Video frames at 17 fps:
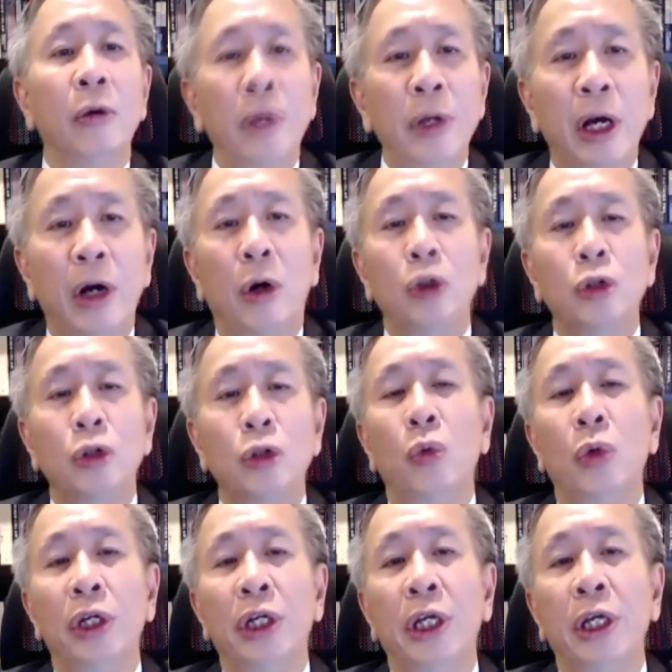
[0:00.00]
We are also
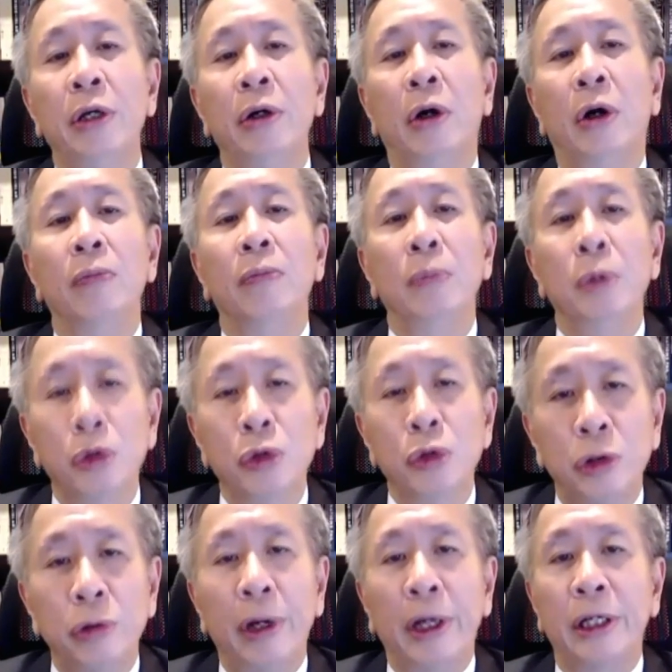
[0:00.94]
working on
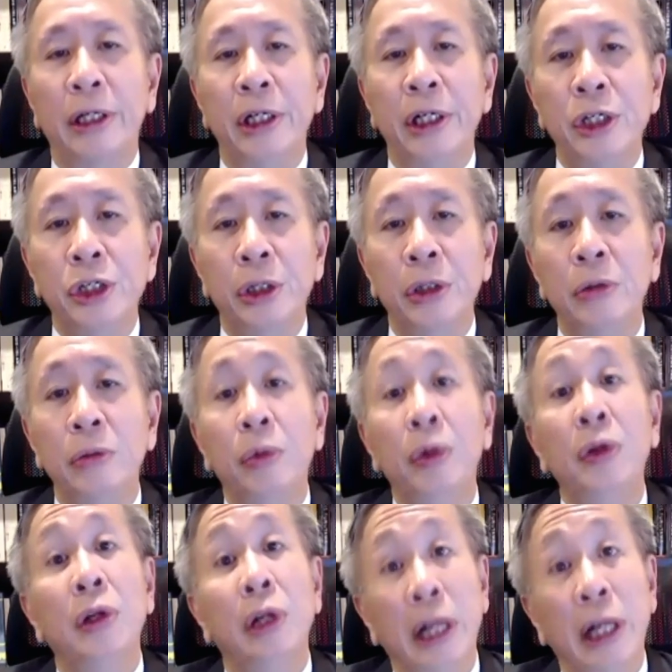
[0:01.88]
mutual recognition
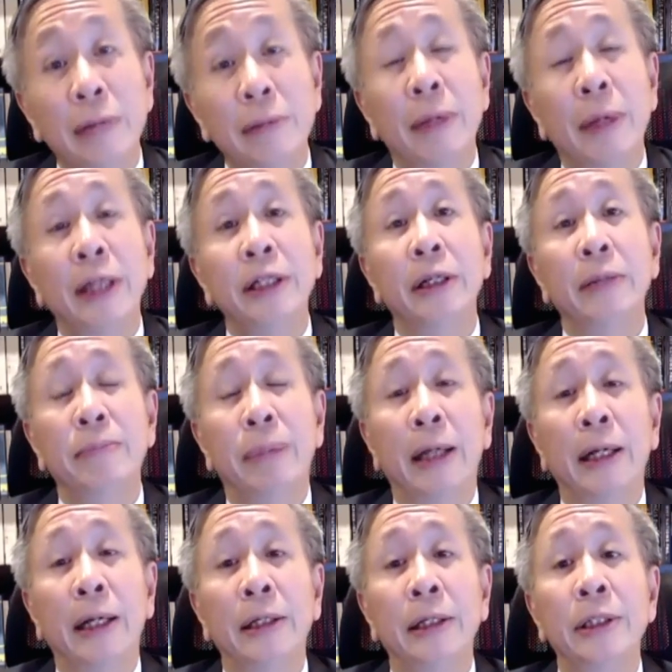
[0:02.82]
with like-minded
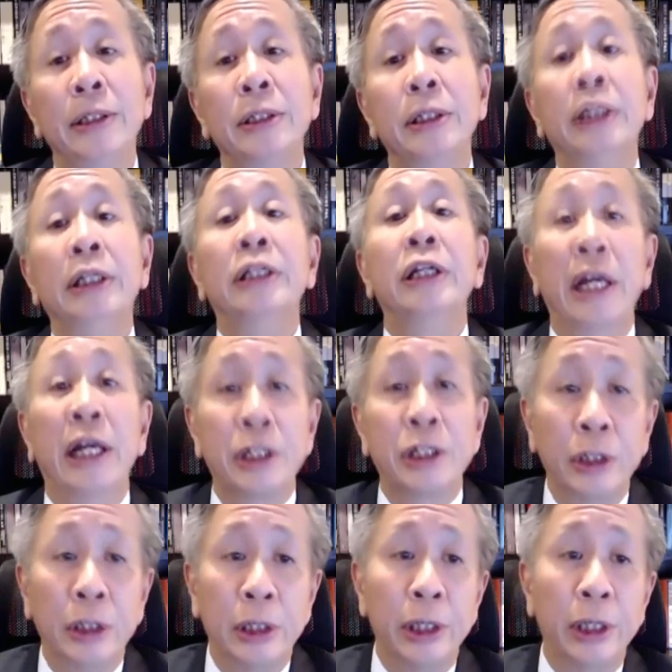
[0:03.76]
partners
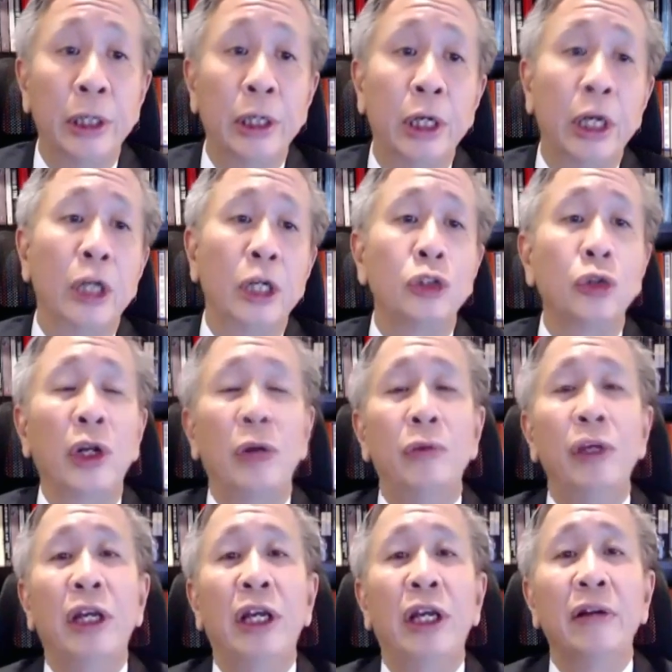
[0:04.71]
internationally so
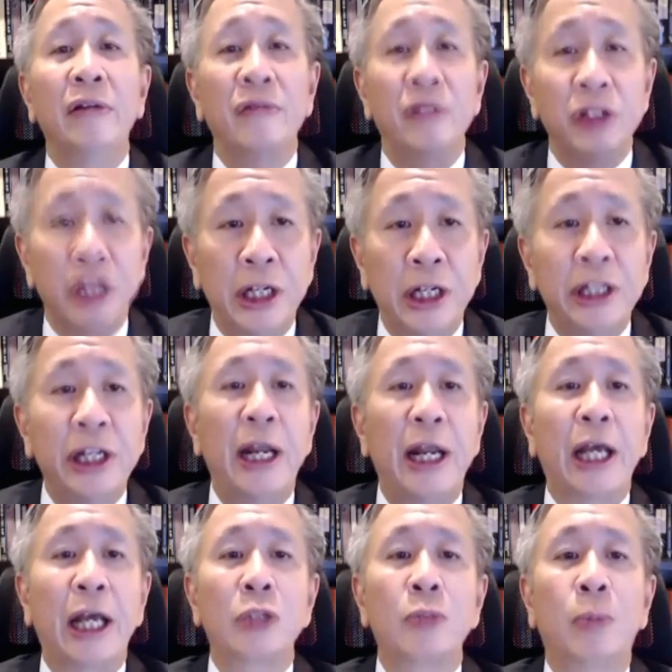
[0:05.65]
that we can
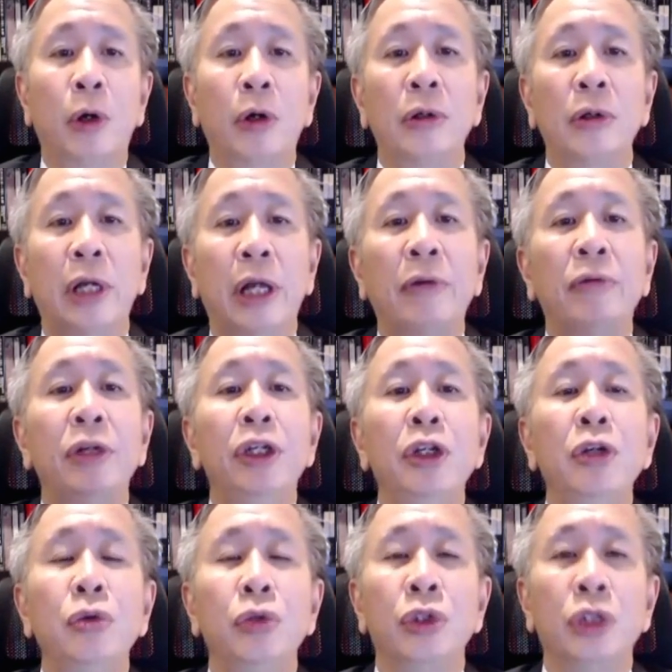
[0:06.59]
facilitate export and
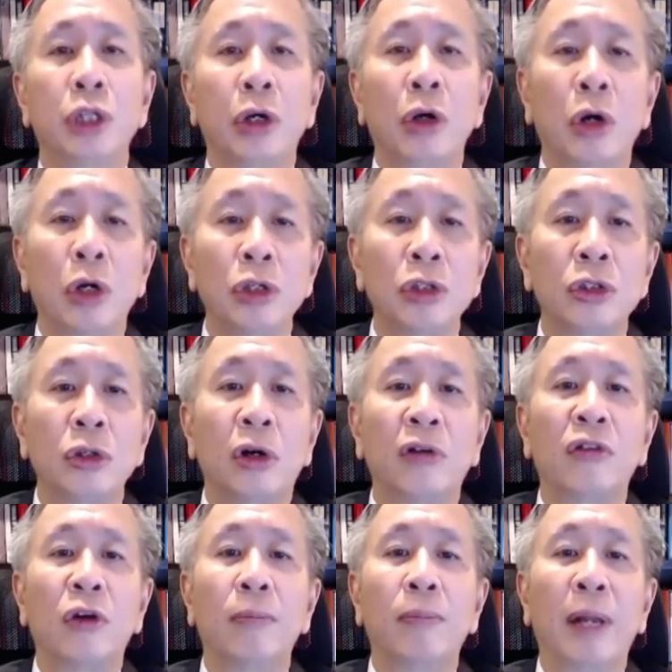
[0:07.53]
reduce the cost
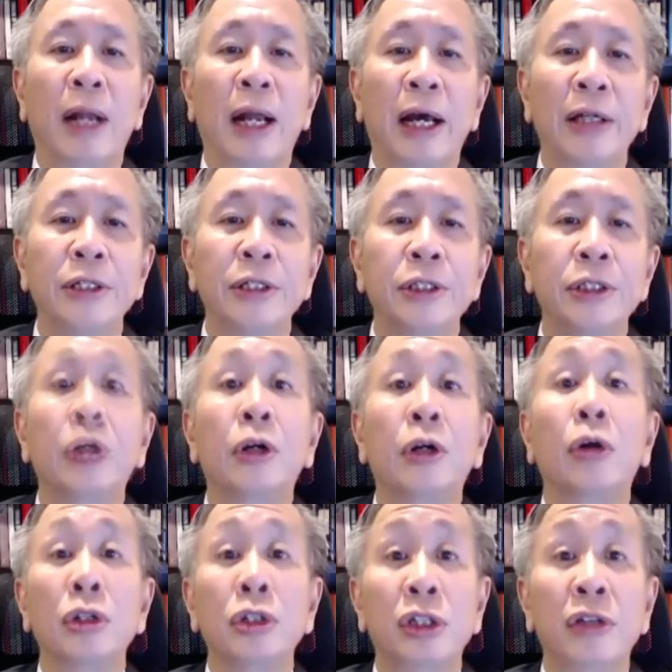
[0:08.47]
of compliance
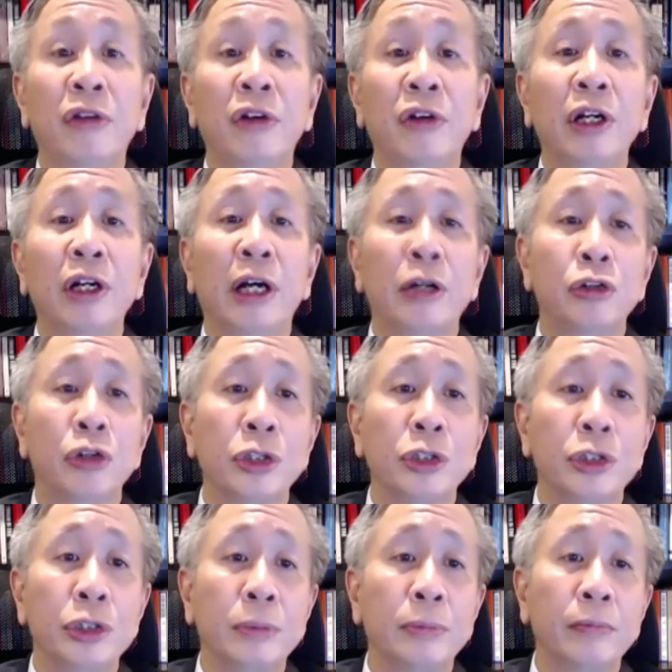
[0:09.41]
across different
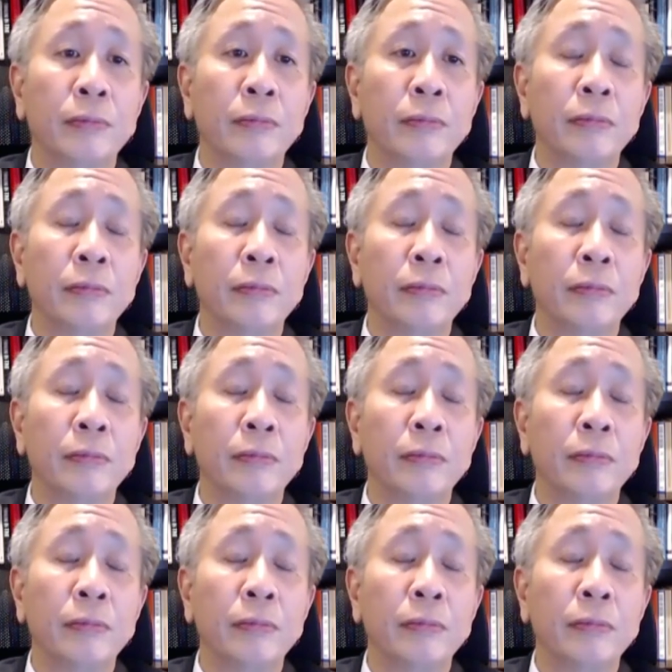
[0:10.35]
countries.